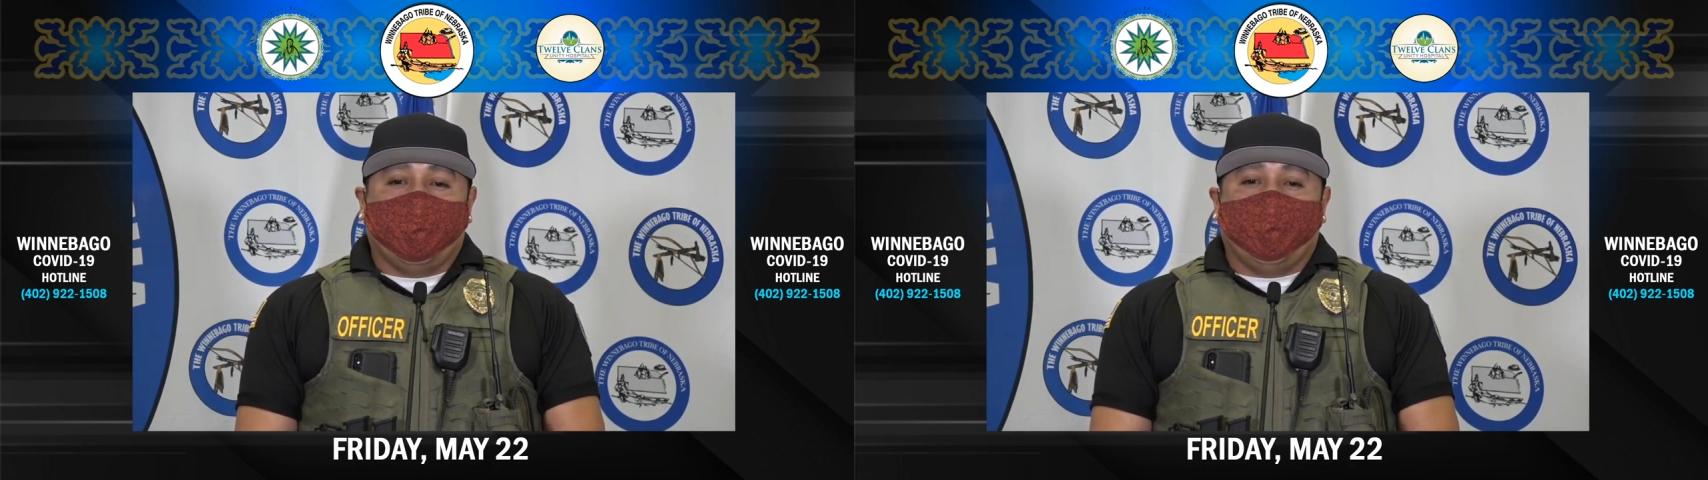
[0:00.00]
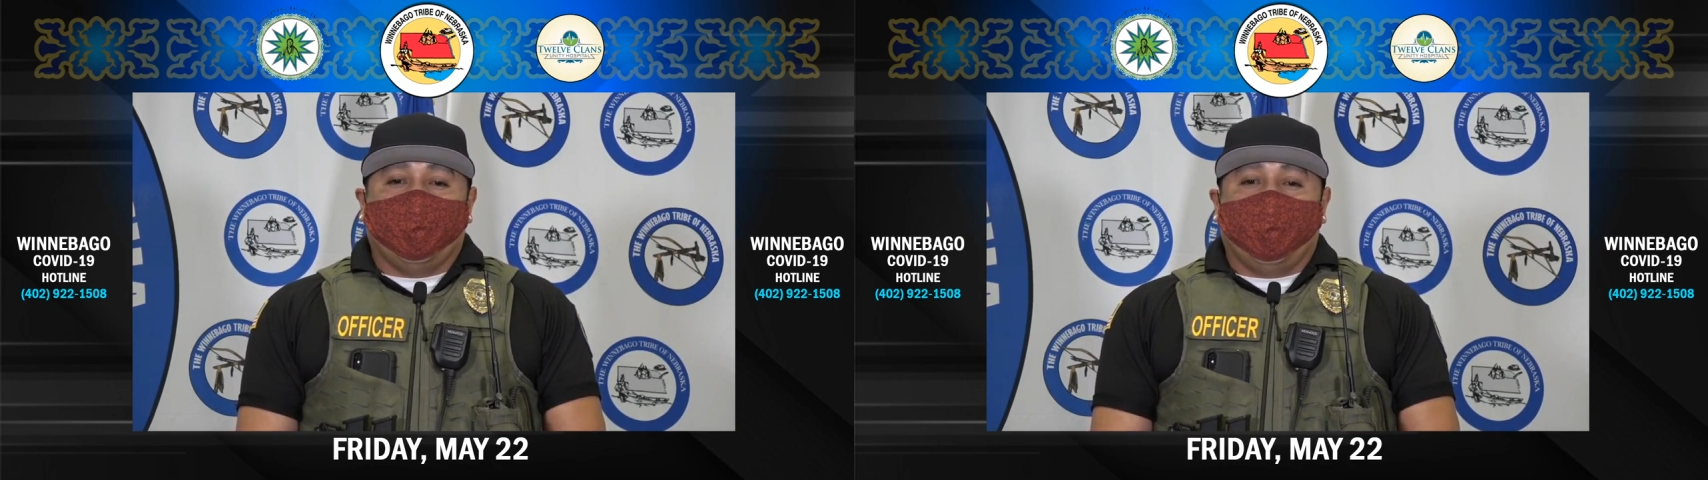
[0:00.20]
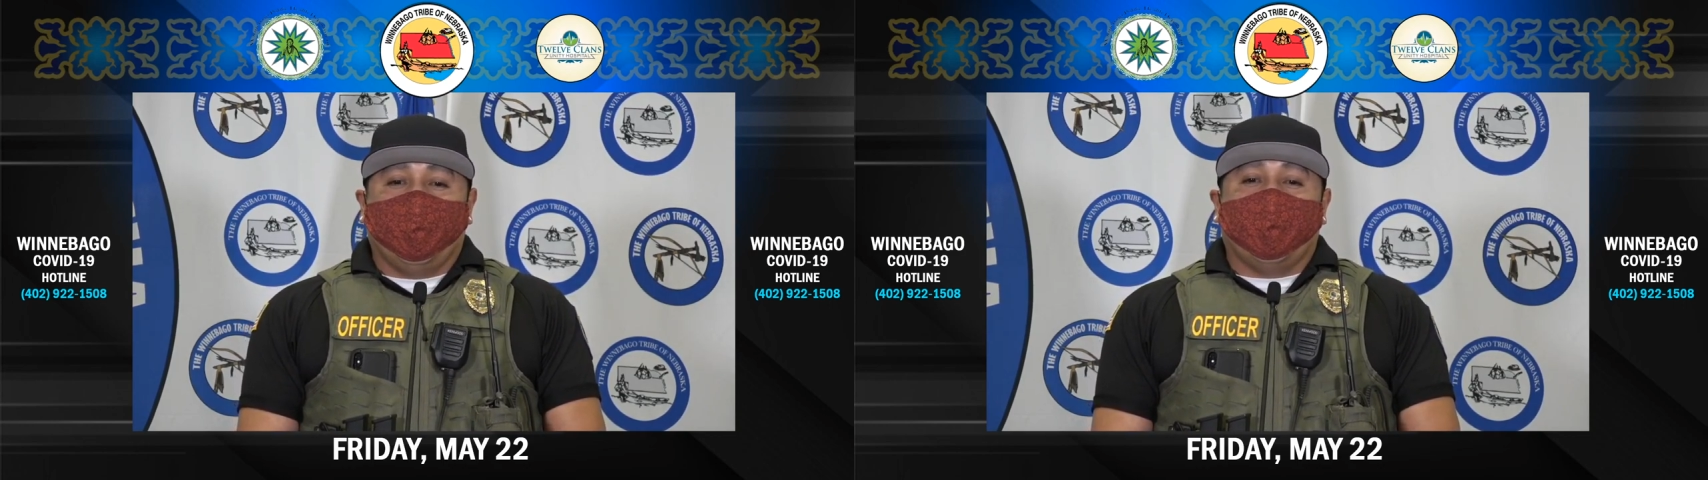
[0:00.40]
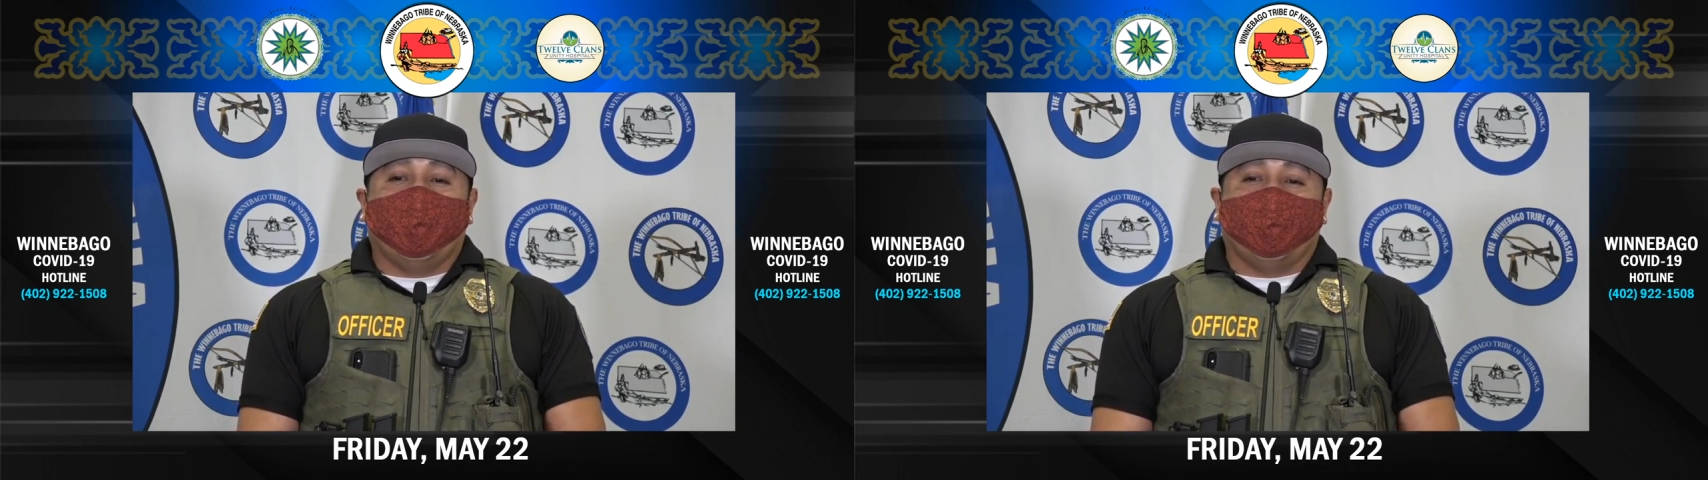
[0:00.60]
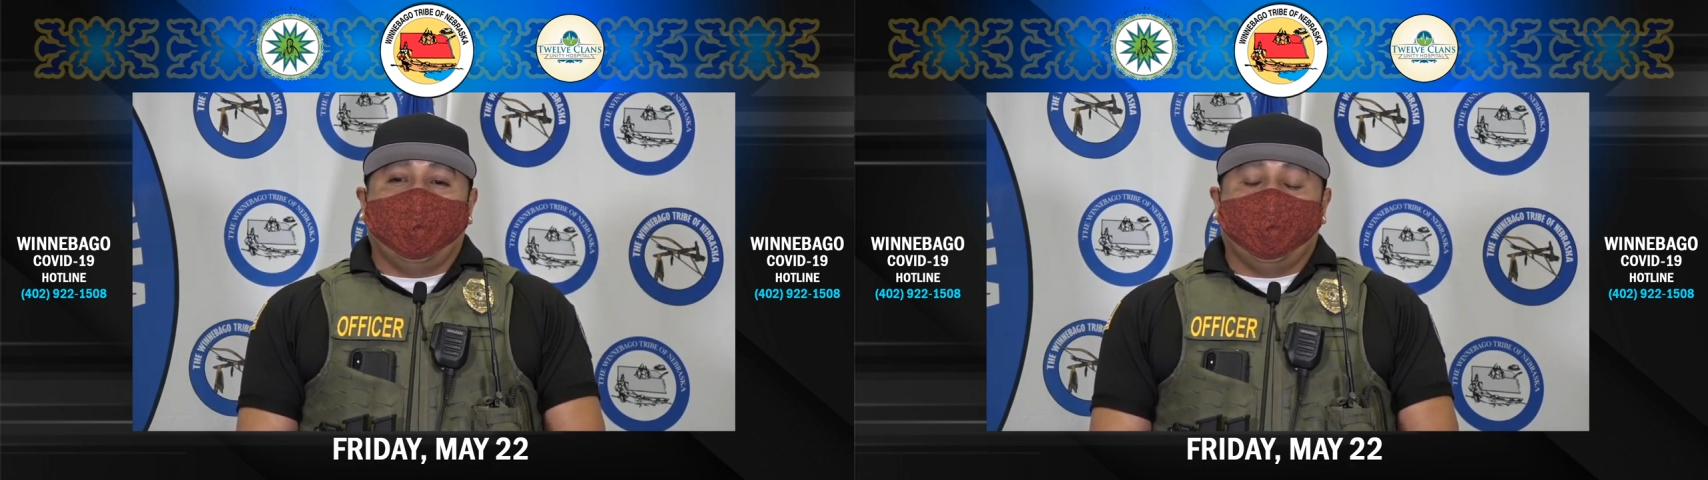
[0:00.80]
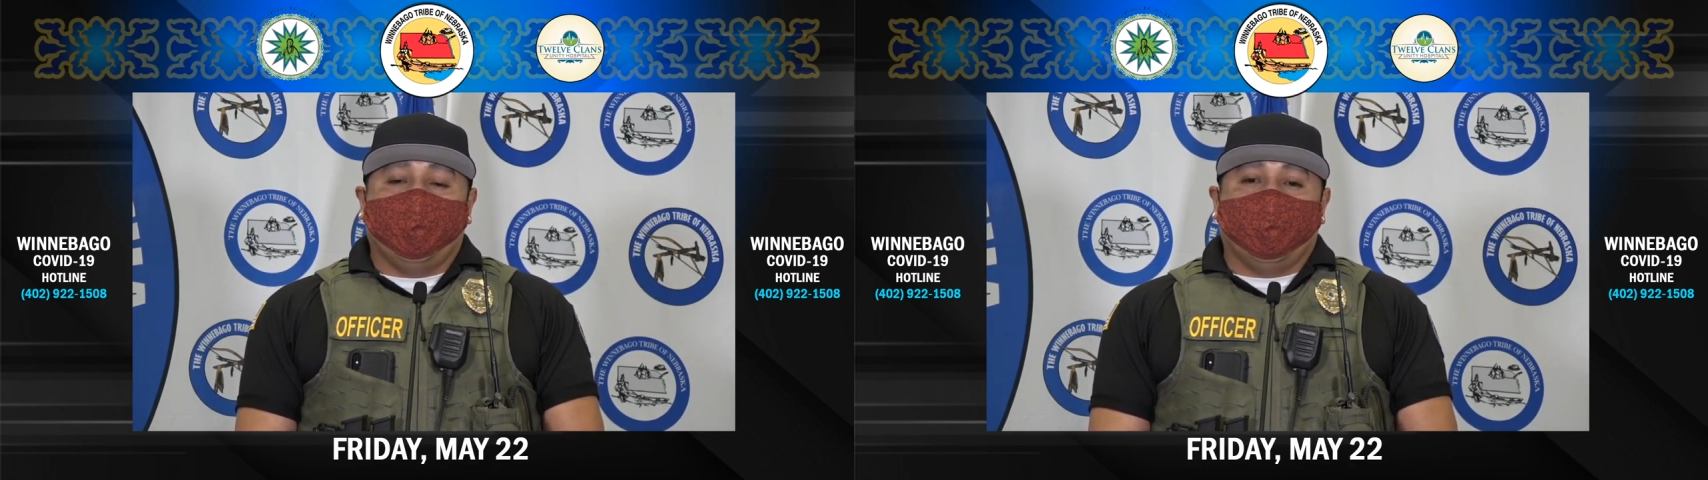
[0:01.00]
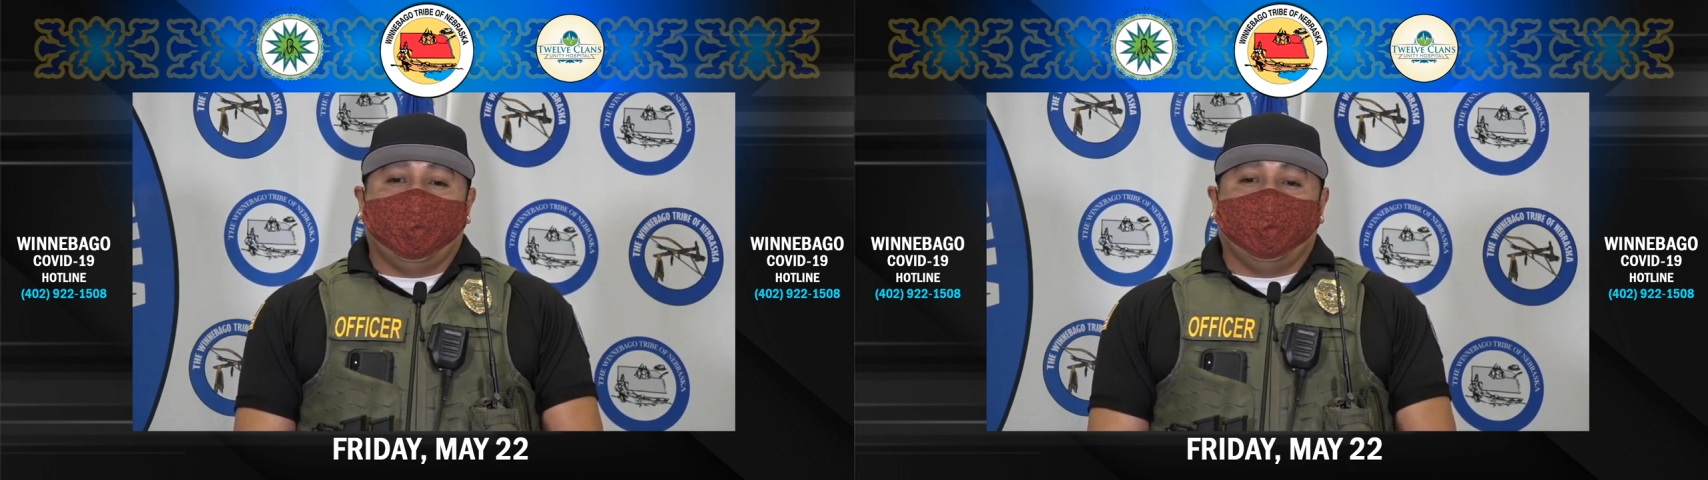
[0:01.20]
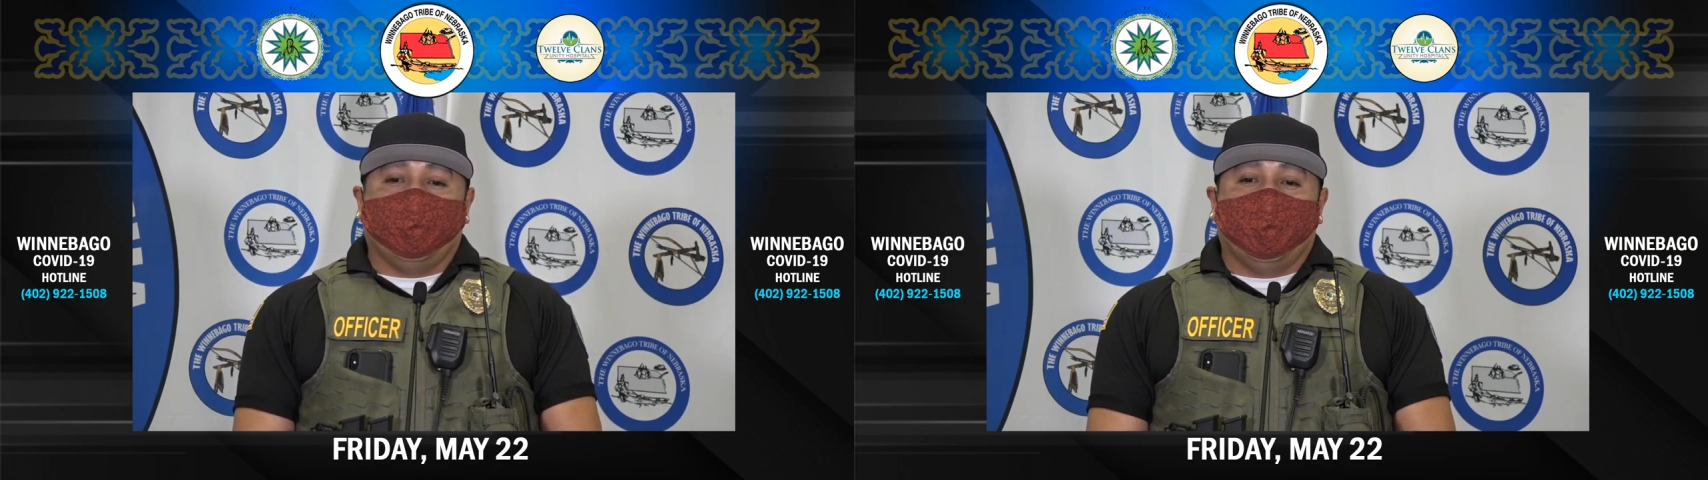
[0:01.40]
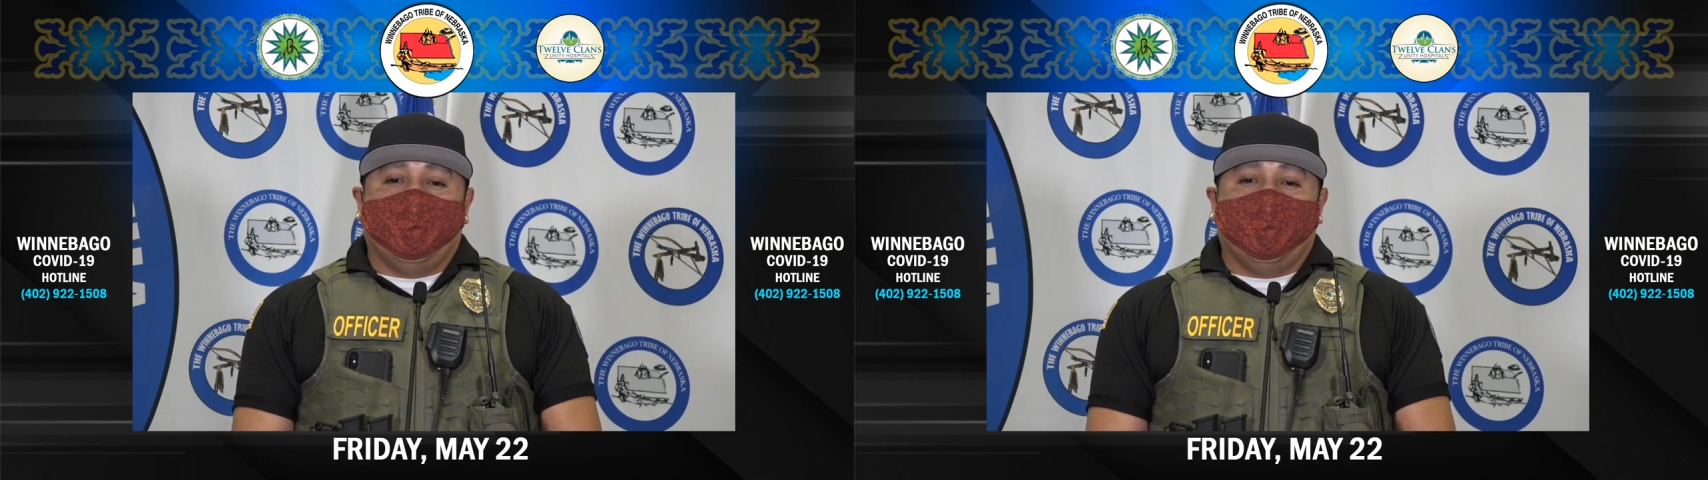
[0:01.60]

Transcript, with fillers: and and the area, you know,